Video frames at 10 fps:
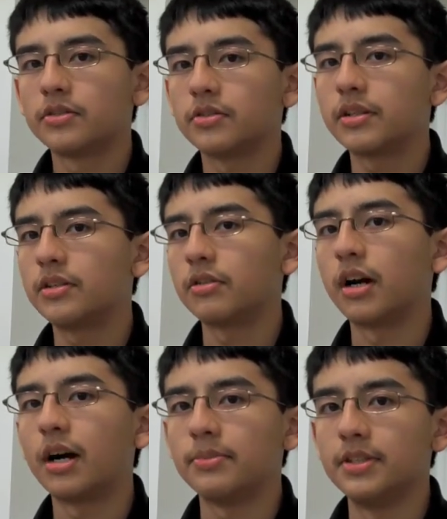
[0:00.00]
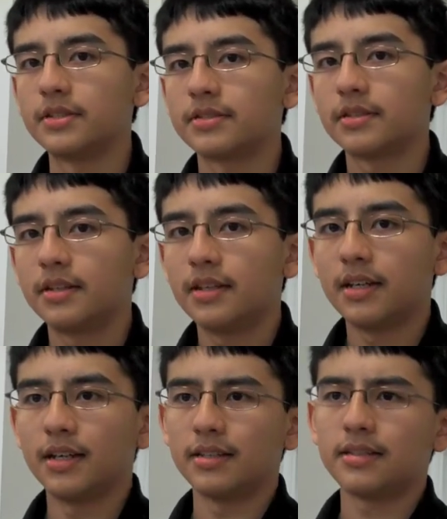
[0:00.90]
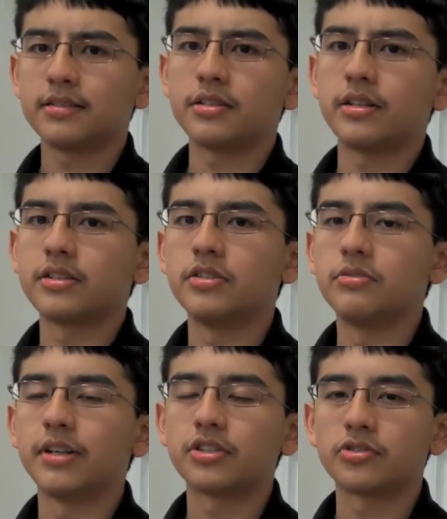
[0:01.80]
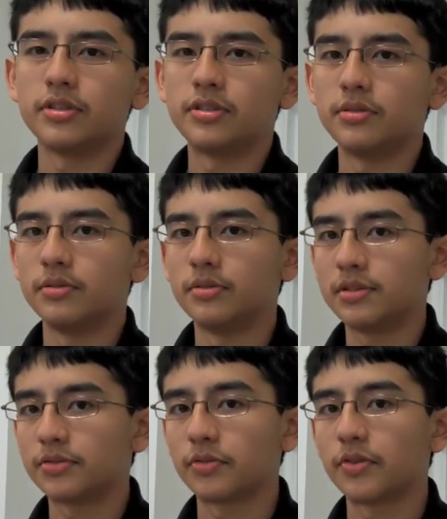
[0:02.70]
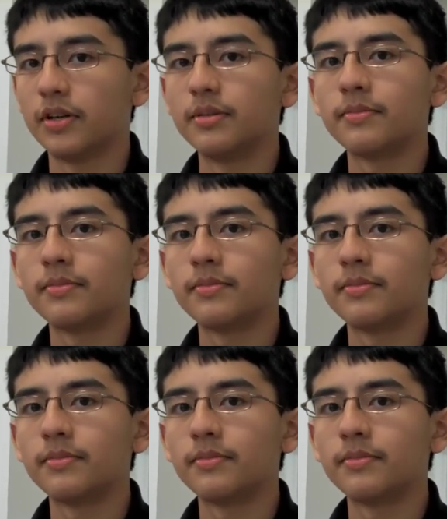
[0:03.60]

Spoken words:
look at your hobbies and things that you like to do naturally just for fun,